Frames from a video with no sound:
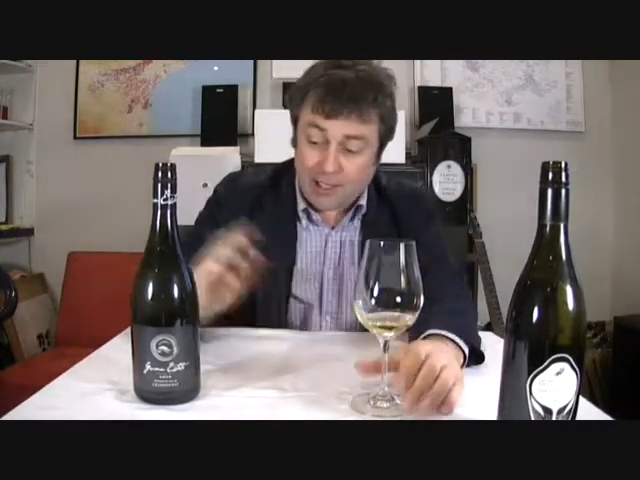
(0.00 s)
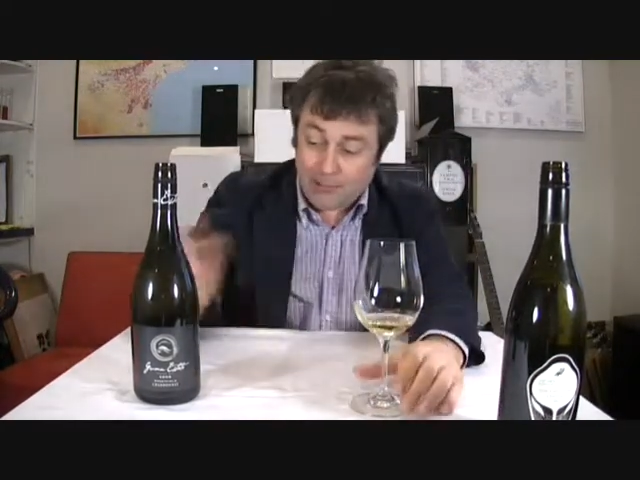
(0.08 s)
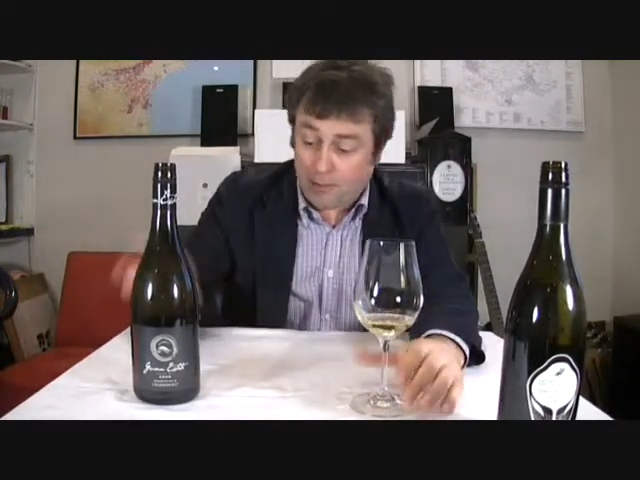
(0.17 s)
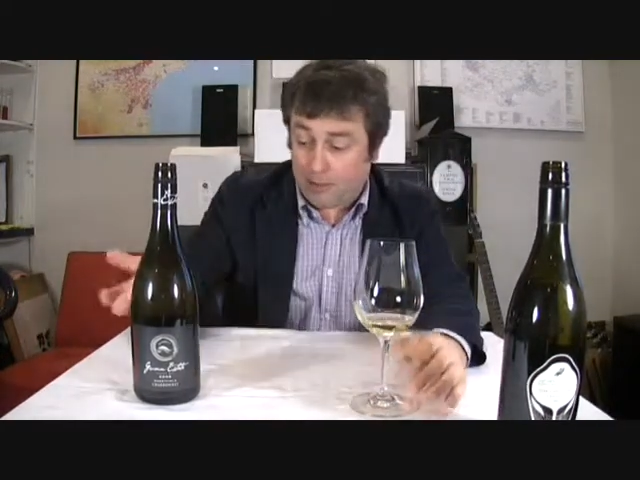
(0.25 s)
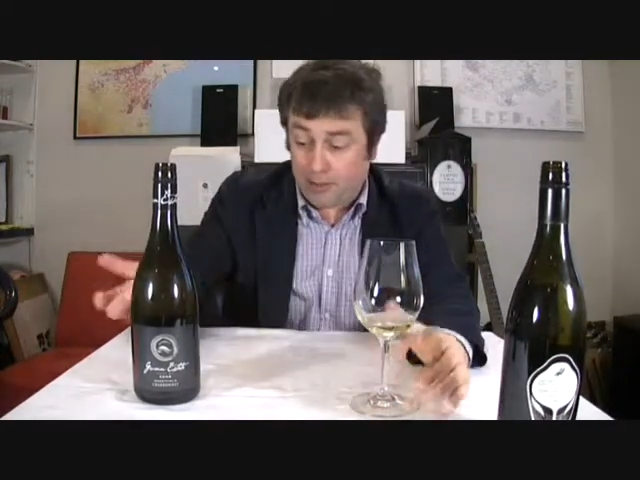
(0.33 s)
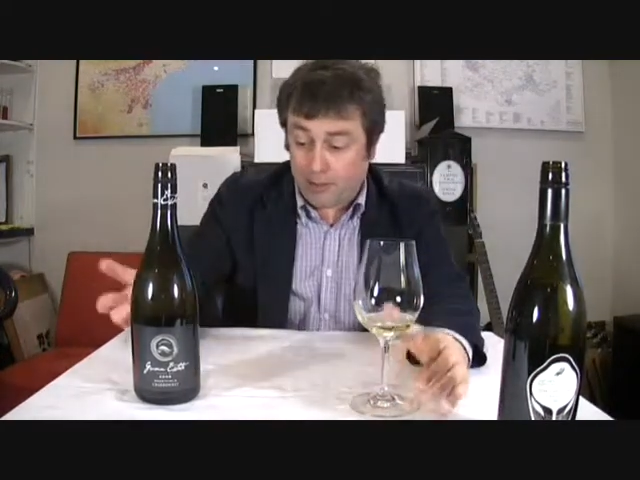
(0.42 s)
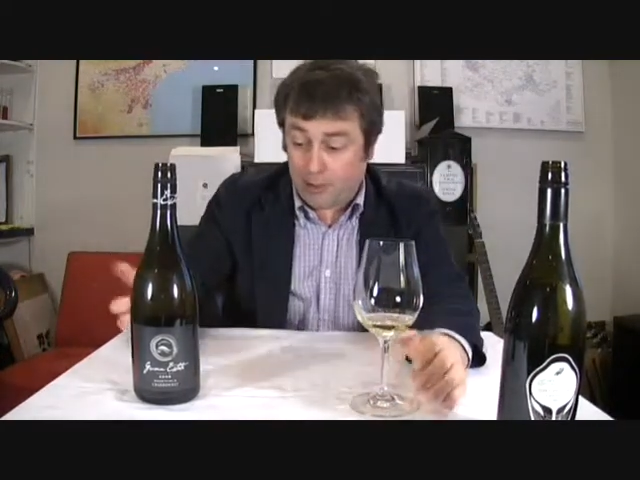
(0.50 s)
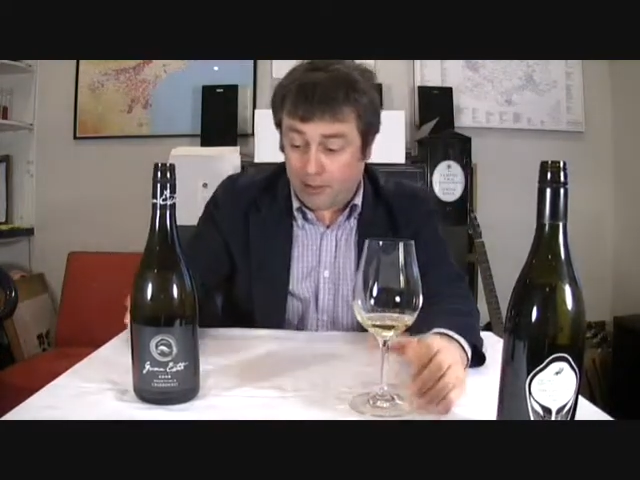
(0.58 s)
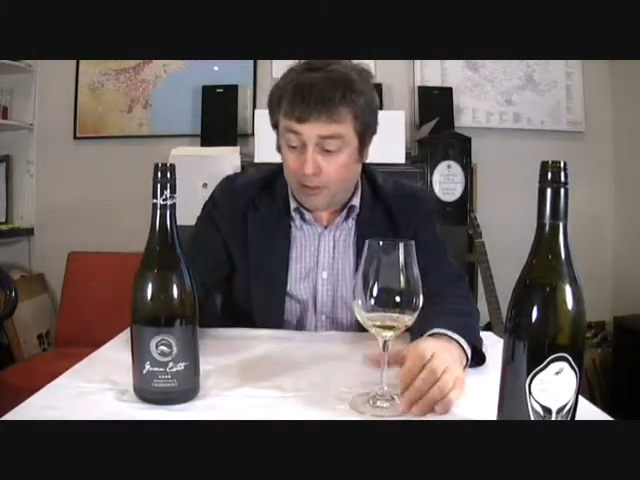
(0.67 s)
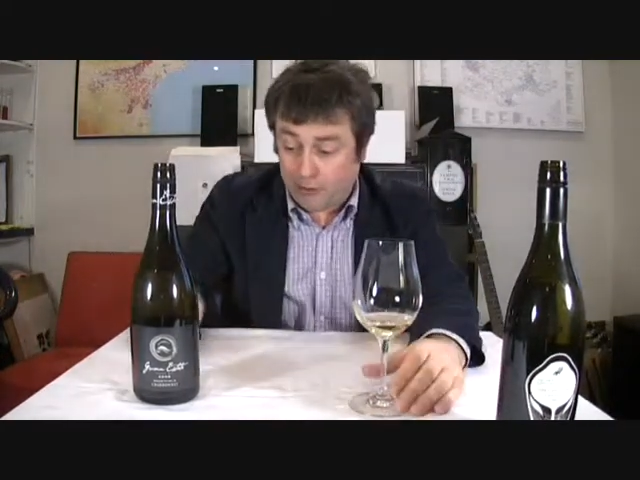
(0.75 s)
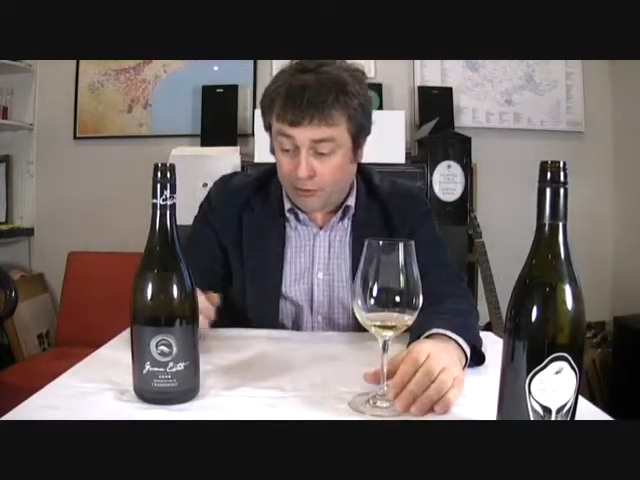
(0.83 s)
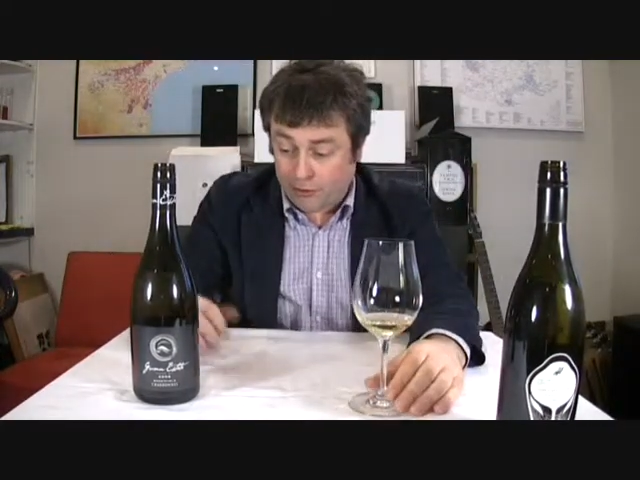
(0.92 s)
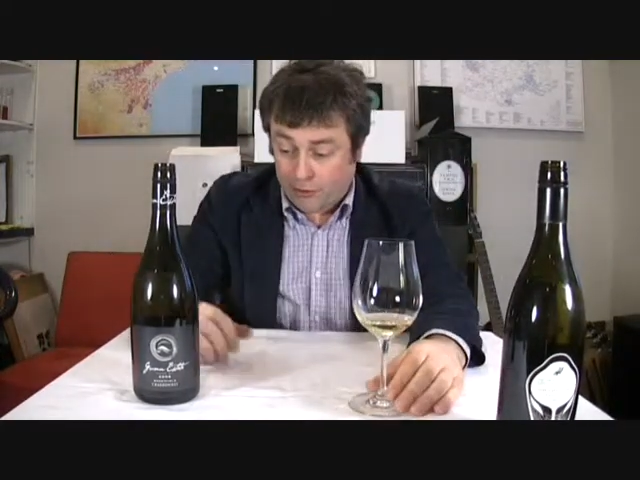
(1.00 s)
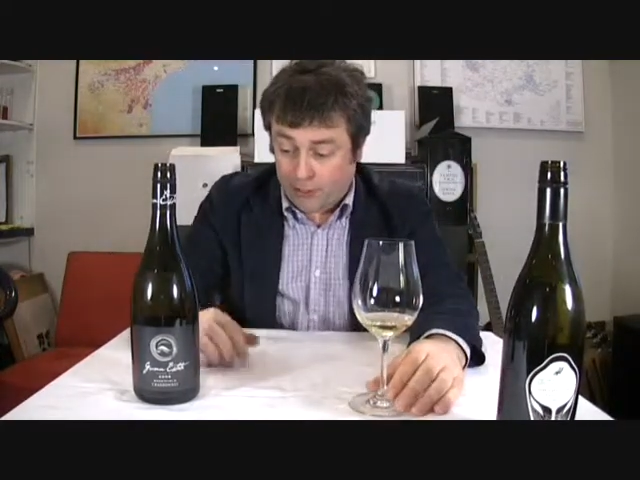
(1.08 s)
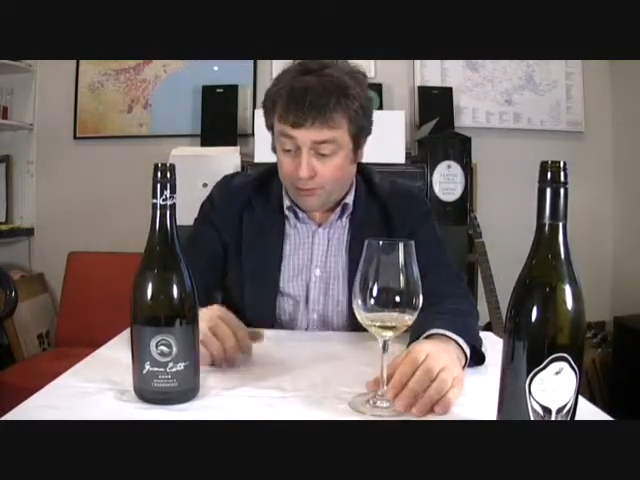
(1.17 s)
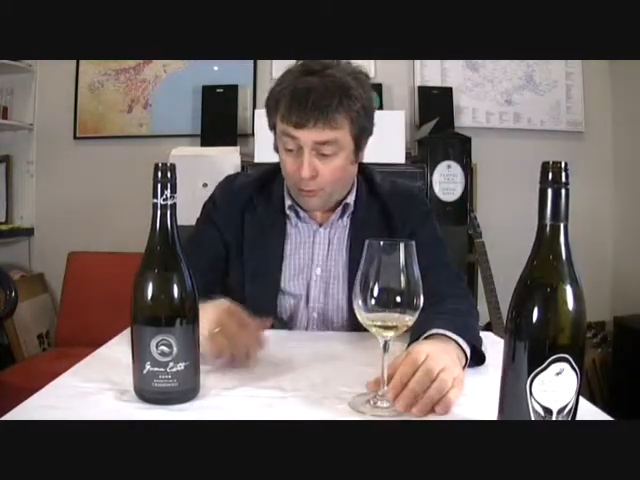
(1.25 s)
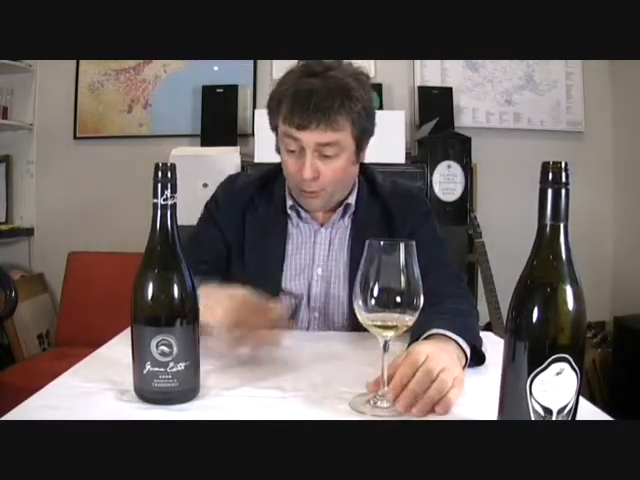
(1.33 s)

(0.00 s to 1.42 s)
that may be where this sits at,